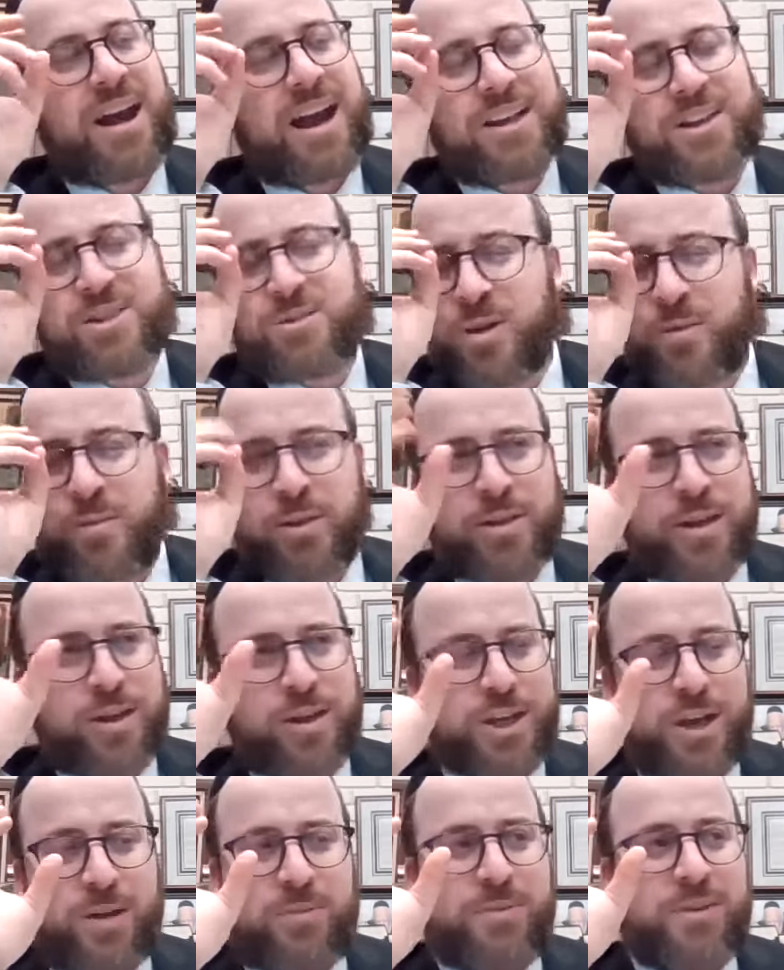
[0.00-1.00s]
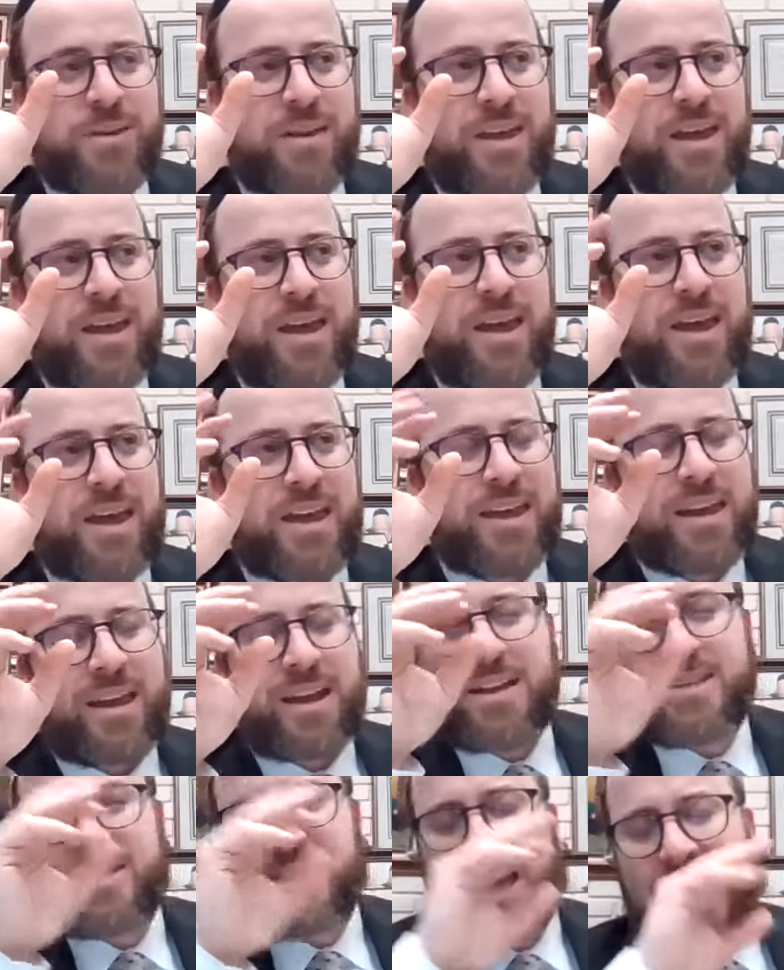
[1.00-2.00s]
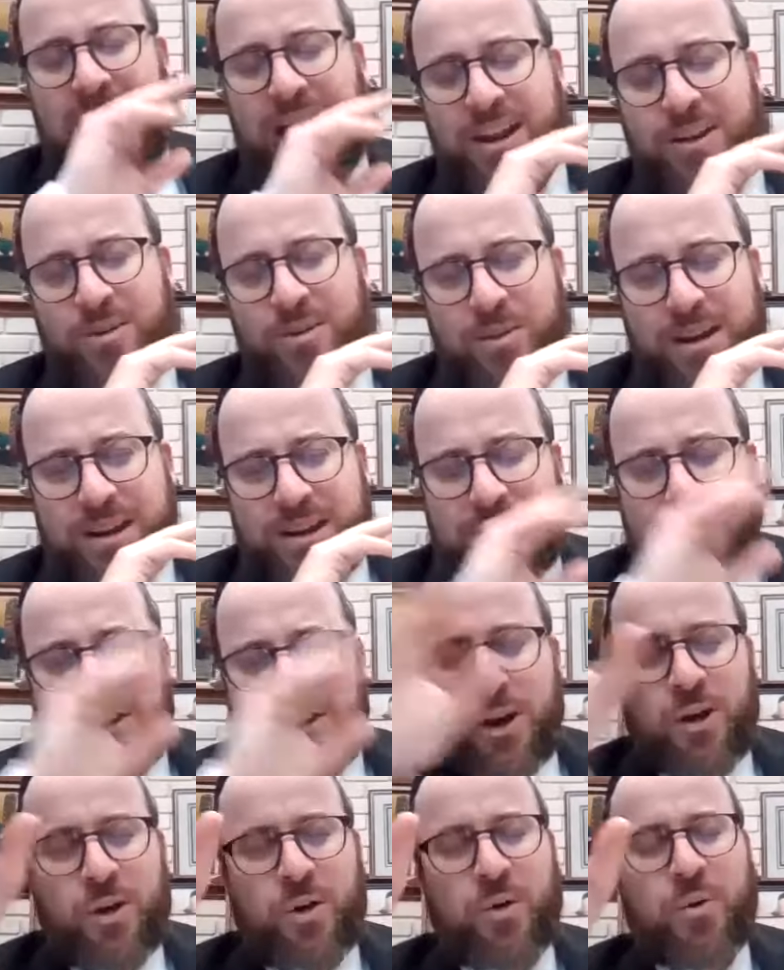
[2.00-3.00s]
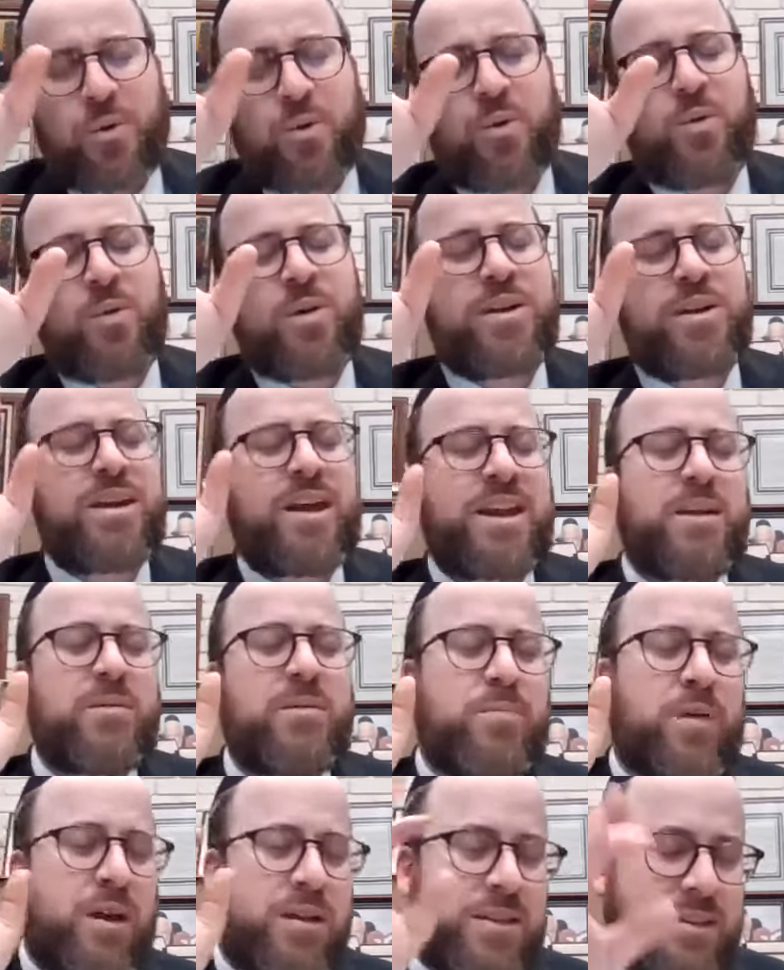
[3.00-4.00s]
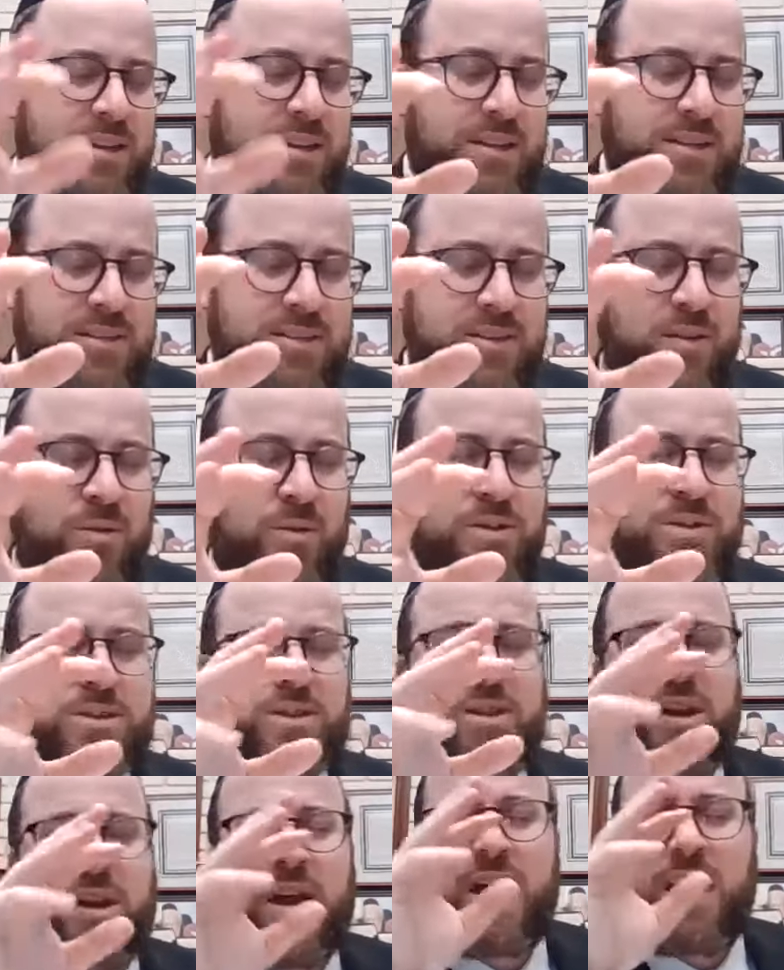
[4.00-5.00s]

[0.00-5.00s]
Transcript: I just want to be with Hashem because I don't want to know what any pundit or what's.